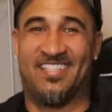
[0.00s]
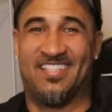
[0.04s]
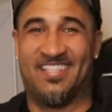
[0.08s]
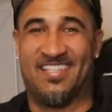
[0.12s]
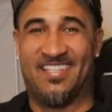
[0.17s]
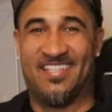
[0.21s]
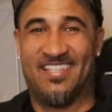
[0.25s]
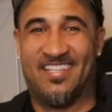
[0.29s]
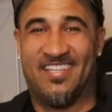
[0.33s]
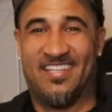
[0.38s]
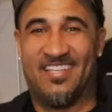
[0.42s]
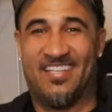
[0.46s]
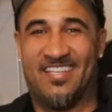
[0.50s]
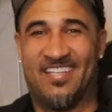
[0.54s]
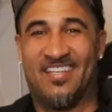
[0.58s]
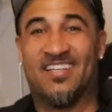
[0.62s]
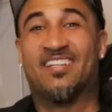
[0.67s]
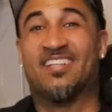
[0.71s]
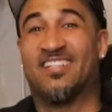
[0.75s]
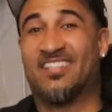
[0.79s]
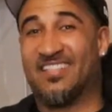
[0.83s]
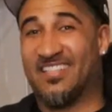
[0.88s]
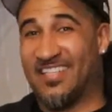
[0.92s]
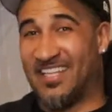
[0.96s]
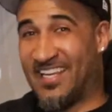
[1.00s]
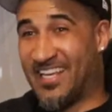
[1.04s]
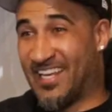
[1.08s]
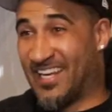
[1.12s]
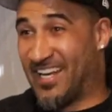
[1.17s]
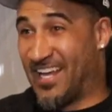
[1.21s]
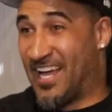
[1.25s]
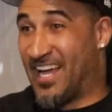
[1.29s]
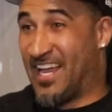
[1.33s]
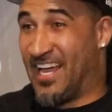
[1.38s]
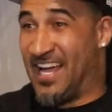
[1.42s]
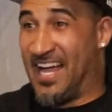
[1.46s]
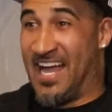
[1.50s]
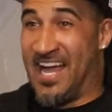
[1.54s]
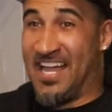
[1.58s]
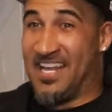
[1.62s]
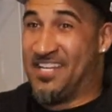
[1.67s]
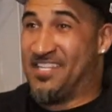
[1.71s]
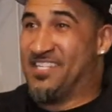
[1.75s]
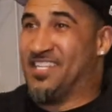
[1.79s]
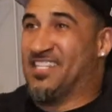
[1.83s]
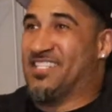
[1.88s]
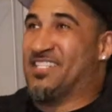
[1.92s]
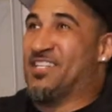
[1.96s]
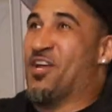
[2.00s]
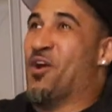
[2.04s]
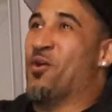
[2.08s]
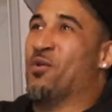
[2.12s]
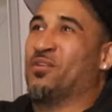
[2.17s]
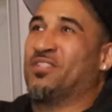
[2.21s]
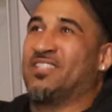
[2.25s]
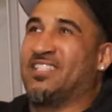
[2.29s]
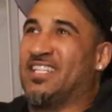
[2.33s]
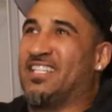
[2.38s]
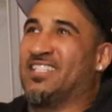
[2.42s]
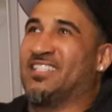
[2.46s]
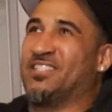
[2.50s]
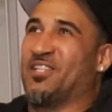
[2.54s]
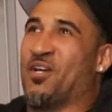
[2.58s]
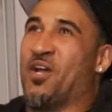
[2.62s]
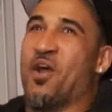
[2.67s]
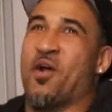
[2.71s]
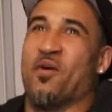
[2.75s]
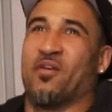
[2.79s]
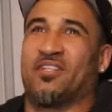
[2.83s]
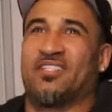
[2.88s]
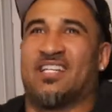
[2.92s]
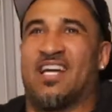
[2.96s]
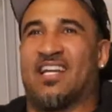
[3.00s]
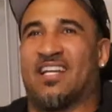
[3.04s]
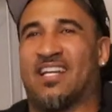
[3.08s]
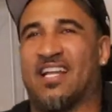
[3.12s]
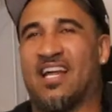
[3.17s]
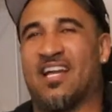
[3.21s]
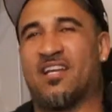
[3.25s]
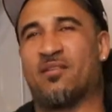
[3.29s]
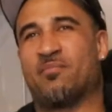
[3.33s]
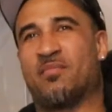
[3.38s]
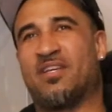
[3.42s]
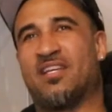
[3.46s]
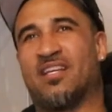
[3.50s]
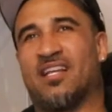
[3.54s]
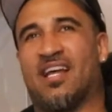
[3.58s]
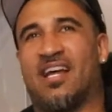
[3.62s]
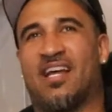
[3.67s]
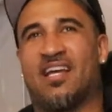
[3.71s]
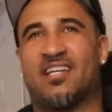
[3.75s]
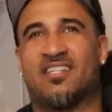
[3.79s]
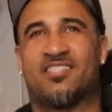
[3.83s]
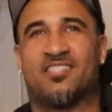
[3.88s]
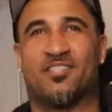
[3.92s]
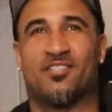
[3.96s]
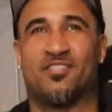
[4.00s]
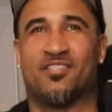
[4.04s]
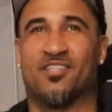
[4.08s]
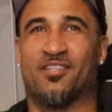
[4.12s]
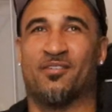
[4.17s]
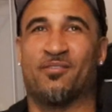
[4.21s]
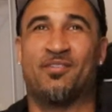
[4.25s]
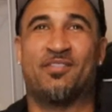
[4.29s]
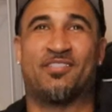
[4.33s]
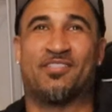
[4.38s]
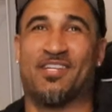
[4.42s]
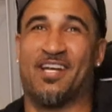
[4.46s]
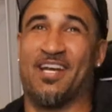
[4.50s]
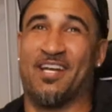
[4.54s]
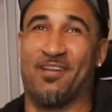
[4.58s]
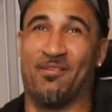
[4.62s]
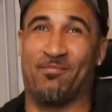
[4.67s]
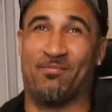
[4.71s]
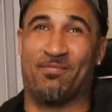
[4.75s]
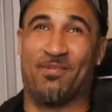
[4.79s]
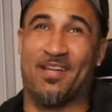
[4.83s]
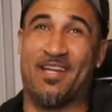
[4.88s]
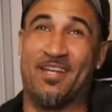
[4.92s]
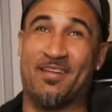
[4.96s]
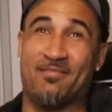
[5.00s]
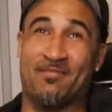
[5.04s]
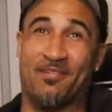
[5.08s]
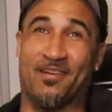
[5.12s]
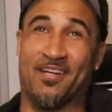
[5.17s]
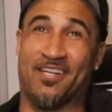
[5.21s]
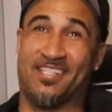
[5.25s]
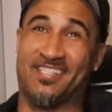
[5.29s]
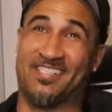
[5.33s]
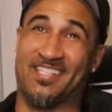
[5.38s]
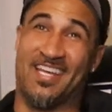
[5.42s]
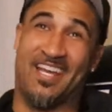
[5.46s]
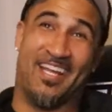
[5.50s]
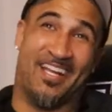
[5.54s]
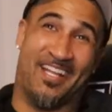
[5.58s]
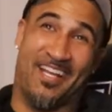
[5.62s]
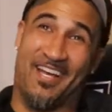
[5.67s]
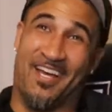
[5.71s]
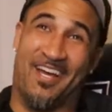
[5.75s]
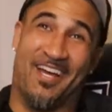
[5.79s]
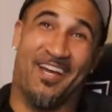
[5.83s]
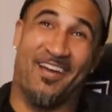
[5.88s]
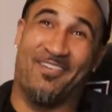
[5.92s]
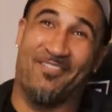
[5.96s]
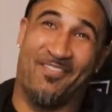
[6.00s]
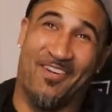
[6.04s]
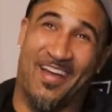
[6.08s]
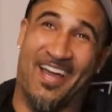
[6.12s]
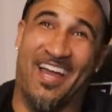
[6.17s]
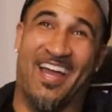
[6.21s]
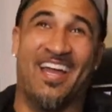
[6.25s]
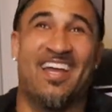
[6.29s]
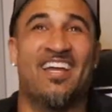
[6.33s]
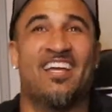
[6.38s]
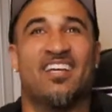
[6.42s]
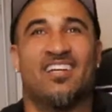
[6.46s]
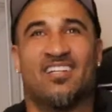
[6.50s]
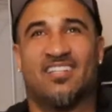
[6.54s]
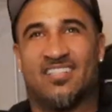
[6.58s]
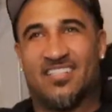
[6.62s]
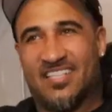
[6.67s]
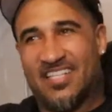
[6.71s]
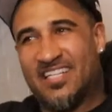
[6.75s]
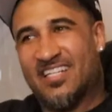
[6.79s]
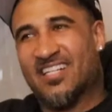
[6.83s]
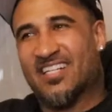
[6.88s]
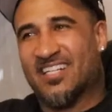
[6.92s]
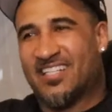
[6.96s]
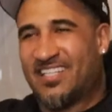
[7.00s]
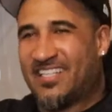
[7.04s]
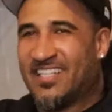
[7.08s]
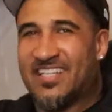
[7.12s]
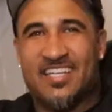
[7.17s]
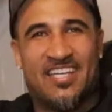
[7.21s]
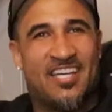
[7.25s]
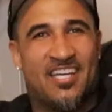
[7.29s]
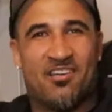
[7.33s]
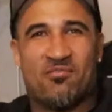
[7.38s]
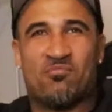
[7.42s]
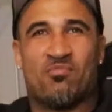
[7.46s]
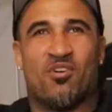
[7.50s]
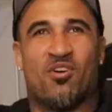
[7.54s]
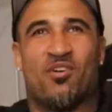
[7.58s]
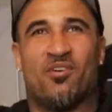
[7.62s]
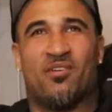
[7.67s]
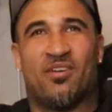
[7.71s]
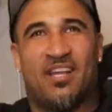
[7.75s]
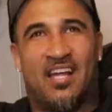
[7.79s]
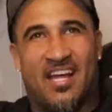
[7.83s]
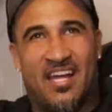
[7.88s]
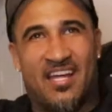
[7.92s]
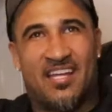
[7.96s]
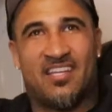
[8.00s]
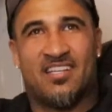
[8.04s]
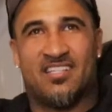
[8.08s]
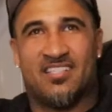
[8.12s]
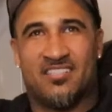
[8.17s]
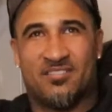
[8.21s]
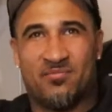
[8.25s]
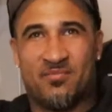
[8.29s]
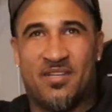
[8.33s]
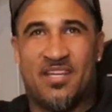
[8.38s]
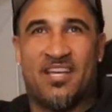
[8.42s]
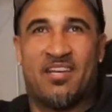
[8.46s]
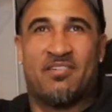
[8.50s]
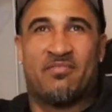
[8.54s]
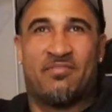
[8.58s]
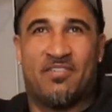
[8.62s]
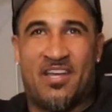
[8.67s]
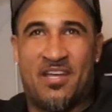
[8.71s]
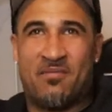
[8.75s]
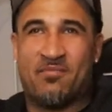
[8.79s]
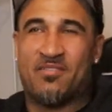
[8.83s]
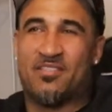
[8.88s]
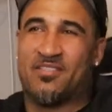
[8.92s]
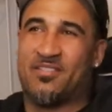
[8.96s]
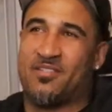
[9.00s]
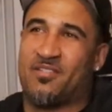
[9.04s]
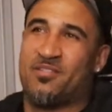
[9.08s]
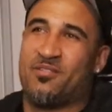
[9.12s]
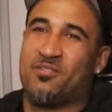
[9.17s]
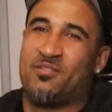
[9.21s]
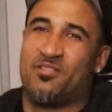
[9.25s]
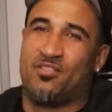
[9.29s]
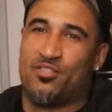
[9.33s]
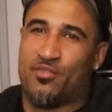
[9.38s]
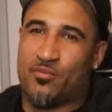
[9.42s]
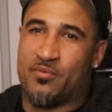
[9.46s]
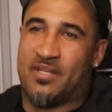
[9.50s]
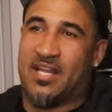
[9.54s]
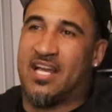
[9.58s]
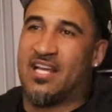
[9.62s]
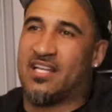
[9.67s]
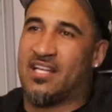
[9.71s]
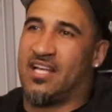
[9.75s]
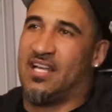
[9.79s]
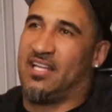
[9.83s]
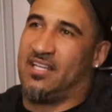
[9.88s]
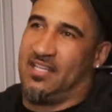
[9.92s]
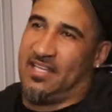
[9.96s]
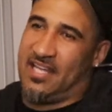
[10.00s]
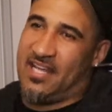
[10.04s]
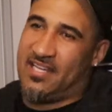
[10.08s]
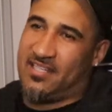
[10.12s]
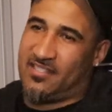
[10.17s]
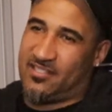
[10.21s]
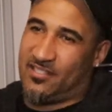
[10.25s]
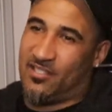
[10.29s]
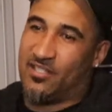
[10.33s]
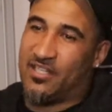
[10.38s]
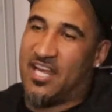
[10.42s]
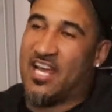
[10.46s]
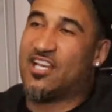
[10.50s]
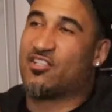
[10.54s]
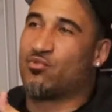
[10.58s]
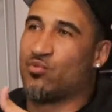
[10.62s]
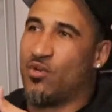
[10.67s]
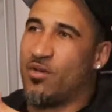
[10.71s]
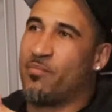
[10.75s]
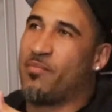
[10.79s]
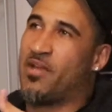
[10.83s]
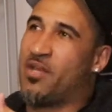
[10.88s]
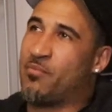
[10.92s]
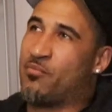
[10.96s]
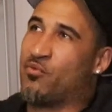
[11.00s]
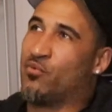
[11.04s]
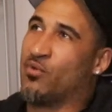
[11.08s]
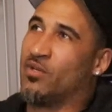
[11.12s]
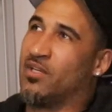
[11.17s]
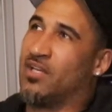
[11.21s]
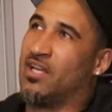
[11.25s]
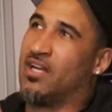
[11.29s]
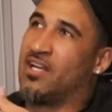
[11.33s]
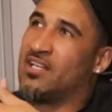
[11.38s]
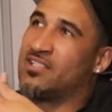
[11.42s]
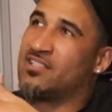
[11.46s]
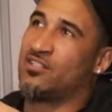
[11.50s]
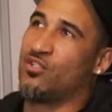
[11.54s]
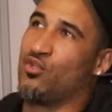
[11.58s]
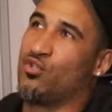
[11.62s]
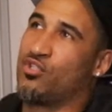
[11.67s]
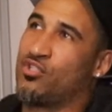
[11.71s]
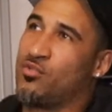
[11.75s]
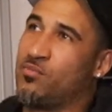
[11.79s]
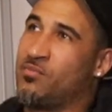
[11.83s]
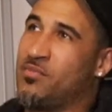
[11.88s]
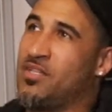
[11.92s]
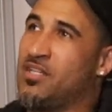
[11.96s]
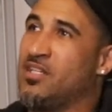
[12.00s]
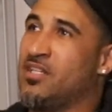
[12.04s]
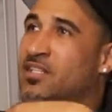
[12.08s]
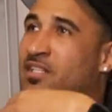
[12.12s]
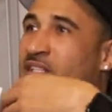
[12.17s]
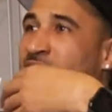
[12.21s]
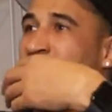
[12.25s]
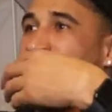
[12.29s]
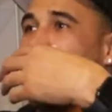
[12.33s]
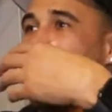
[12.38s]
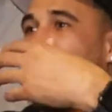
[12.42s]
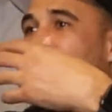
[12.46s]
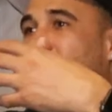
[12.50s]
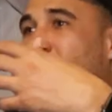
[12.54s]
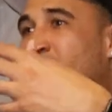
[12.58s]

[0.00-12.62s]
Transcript: It'd be crazy. And I, I just know C, So it was kind of like to me, like, hey, JoJo, we trying to play, bro. Right. Shut up. But right. he a kid, bro. Like, this man famous on YouTube. And I, like, so that's what made me realize social media.